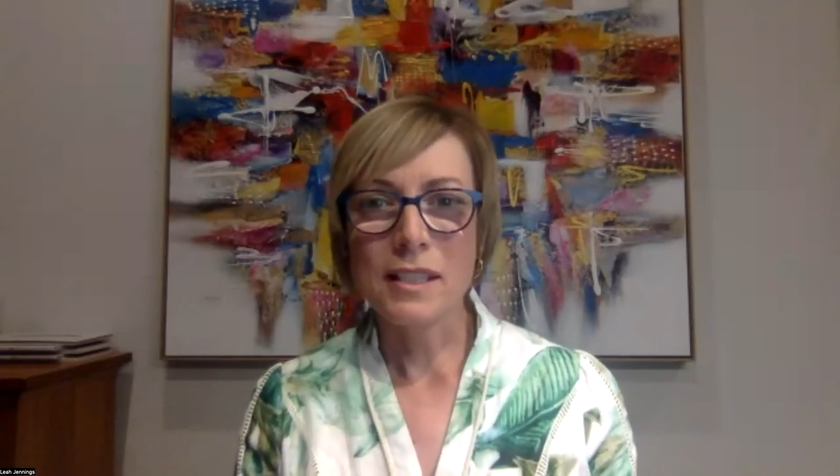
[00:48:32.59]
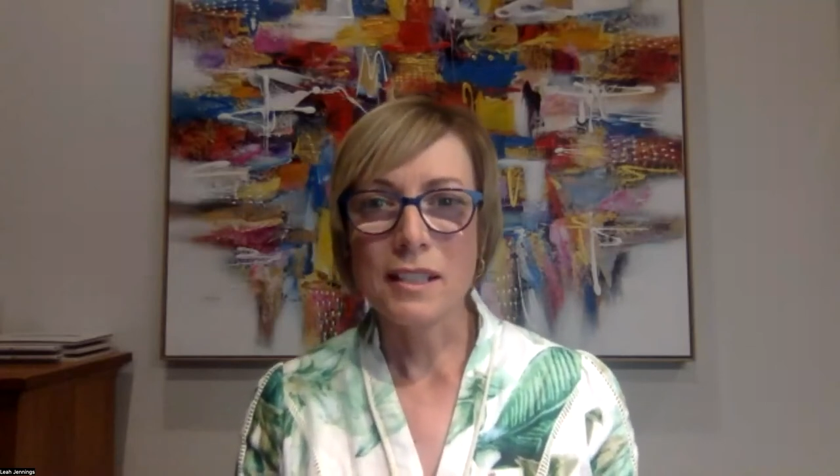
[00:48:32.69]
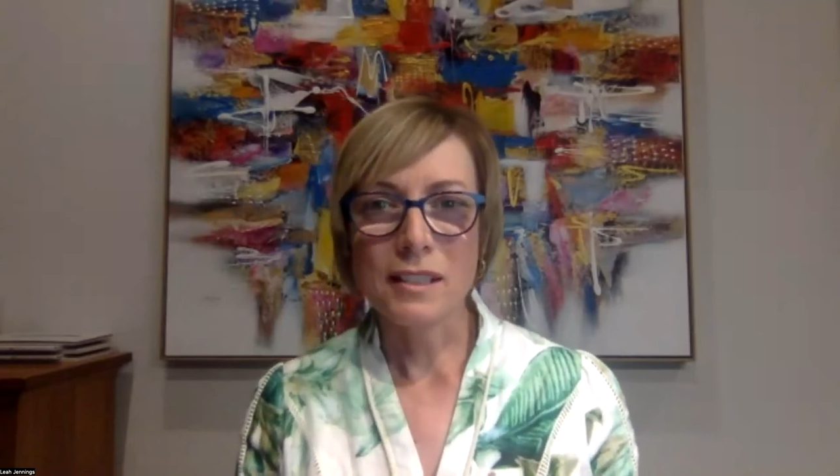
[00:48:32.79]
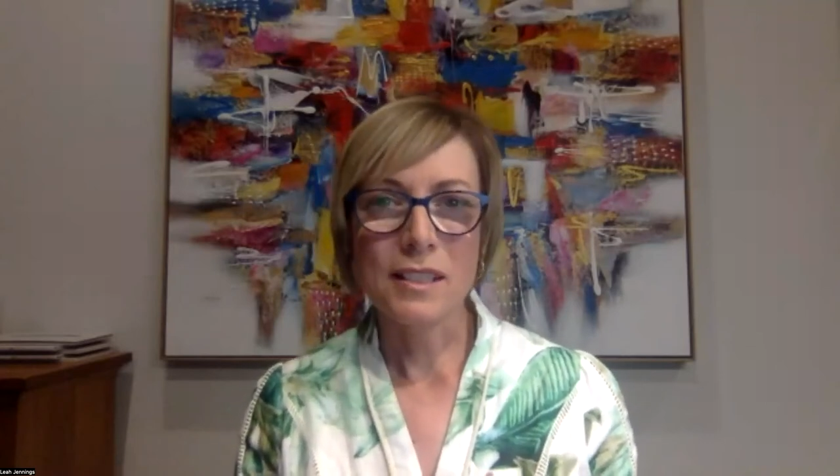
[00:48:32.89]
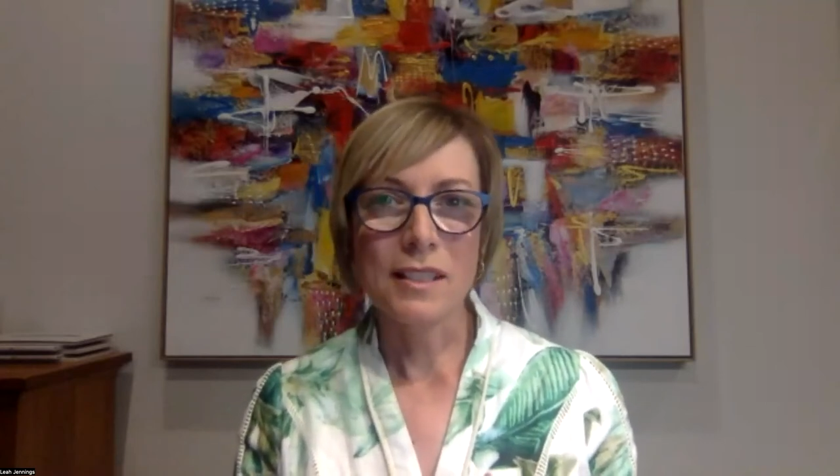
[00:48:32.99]

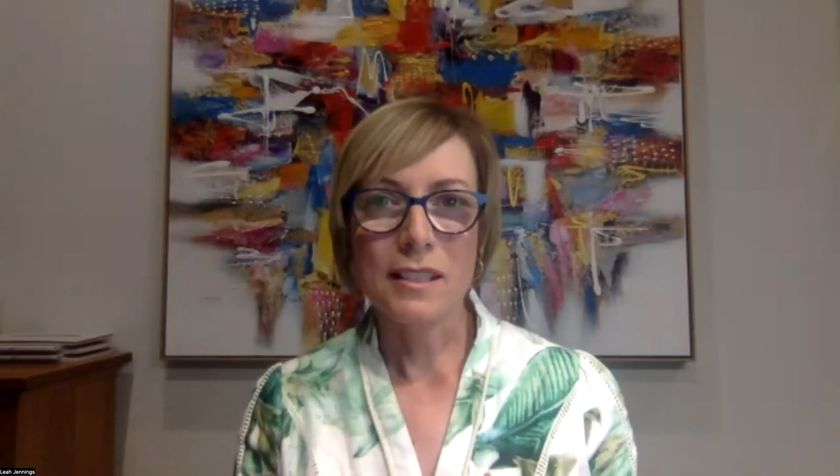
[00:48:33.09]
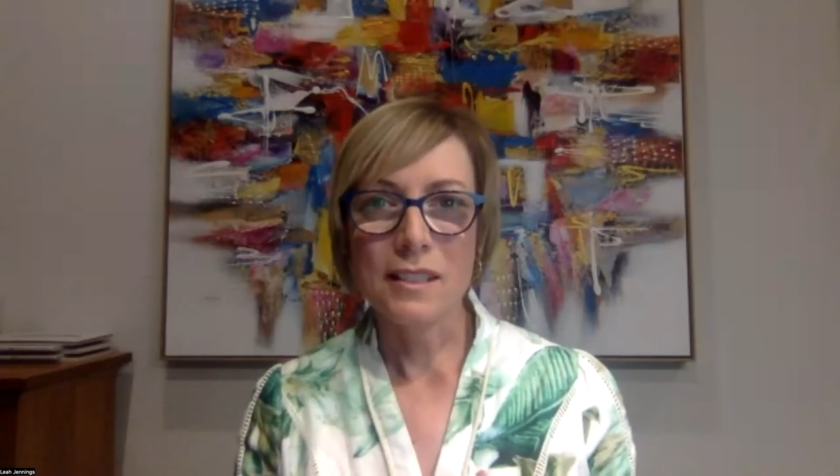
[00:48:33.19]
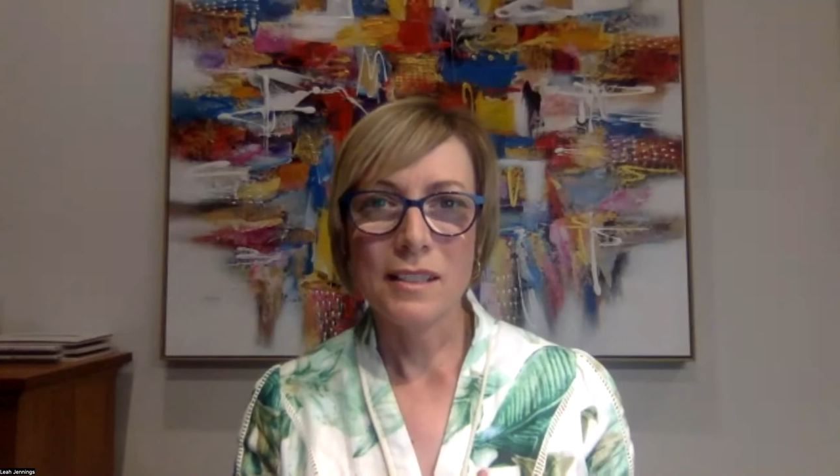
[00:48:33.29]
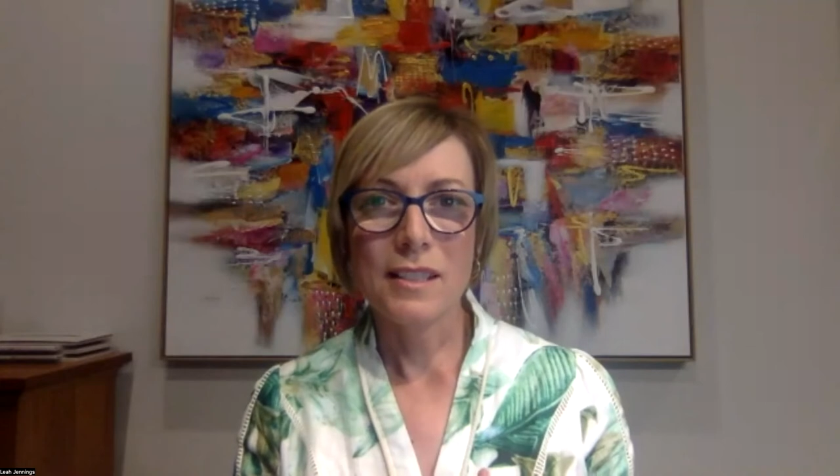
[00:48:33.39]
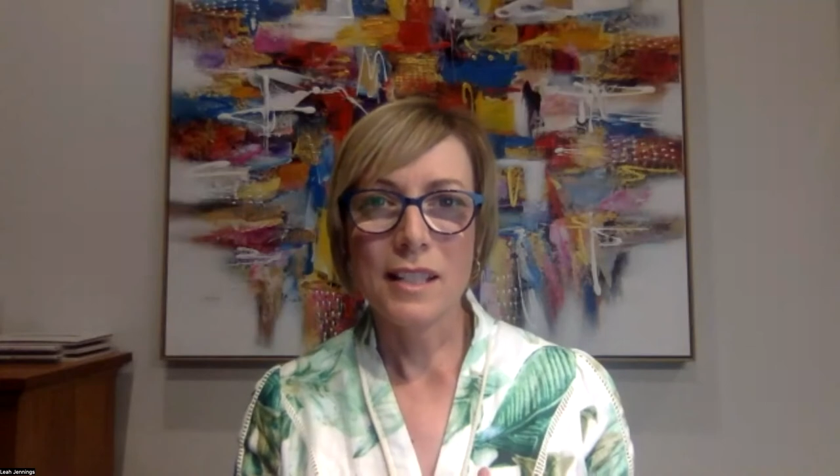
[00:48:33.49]
thing
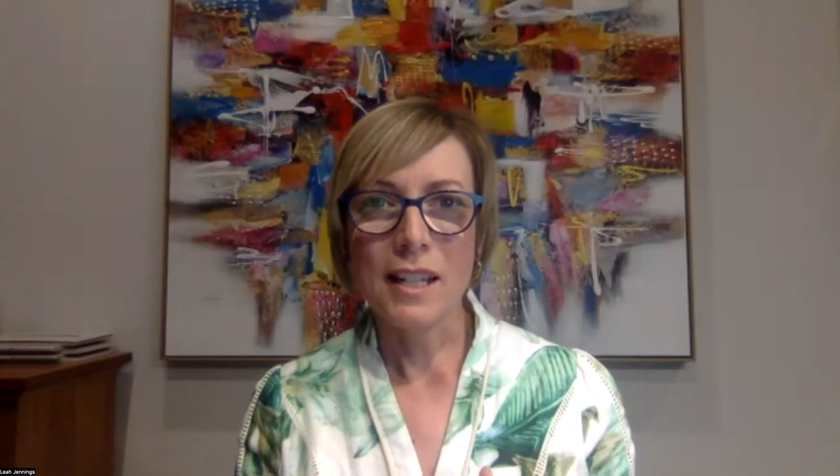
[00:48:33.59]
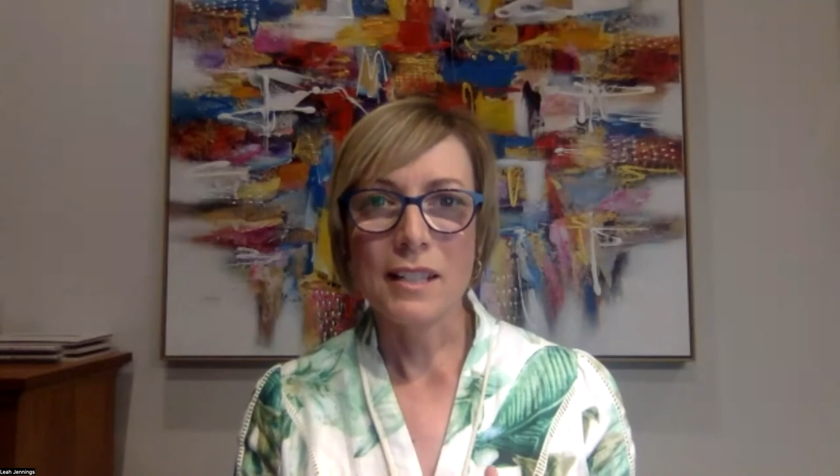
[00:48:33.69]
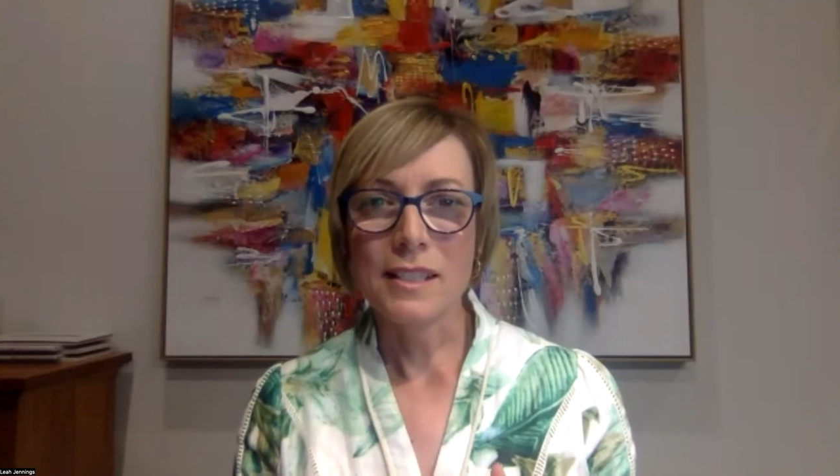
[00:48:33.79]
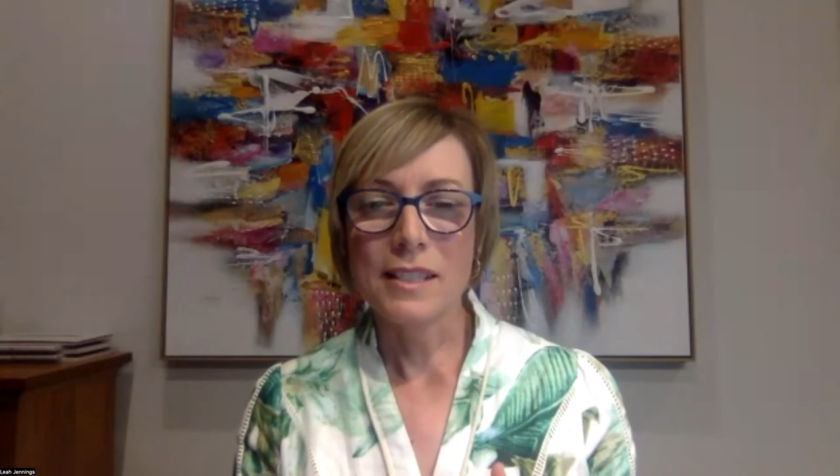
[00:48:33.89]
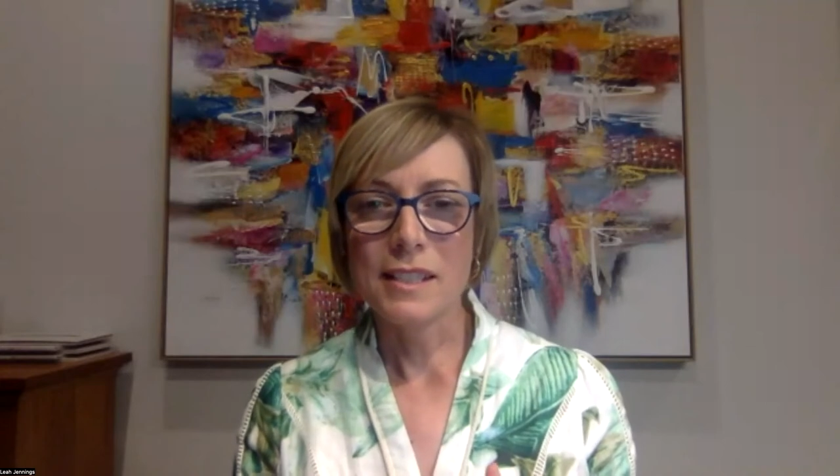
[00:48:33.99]
to
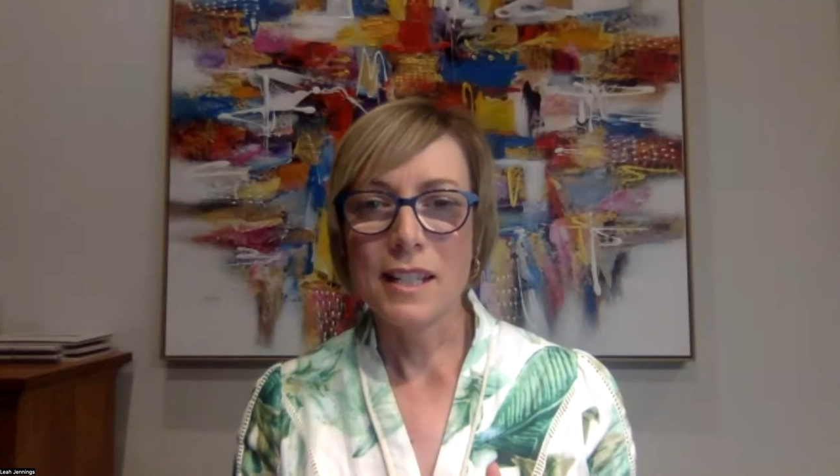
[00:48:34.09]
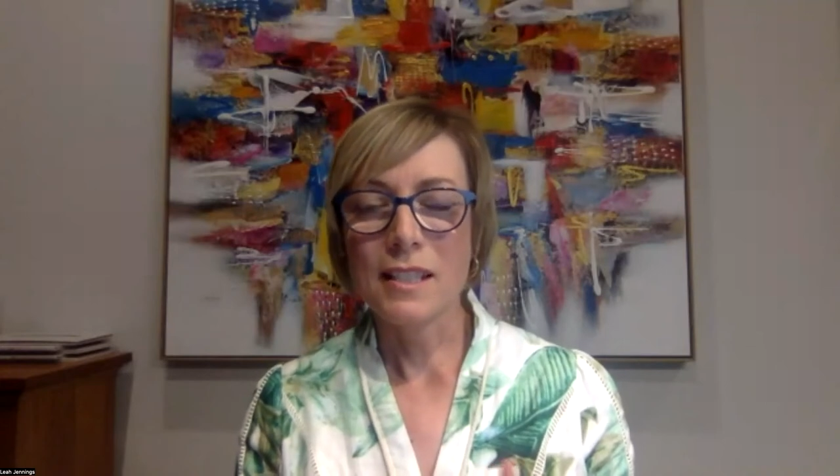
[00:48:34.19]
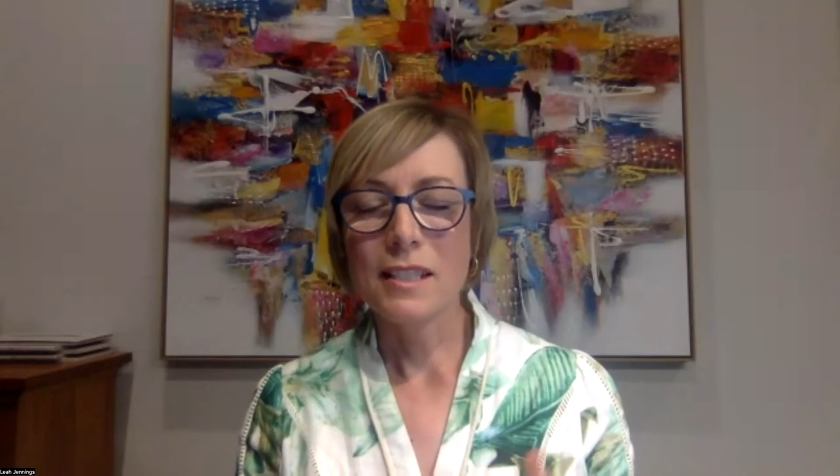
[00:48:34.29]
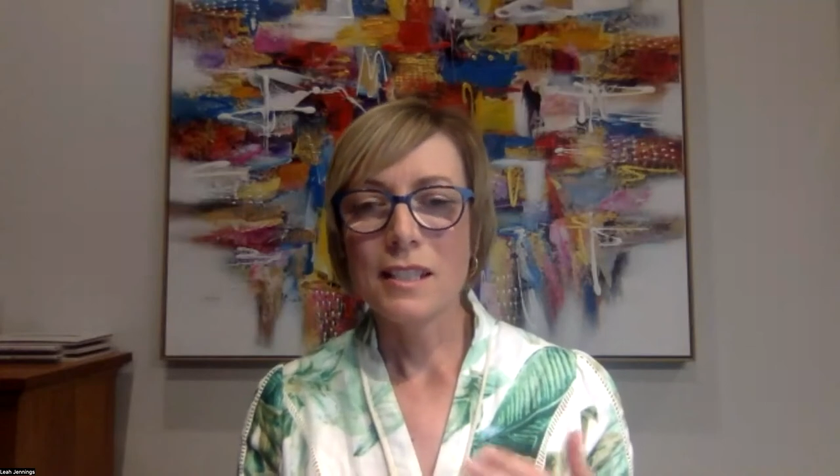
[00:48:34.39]
understand.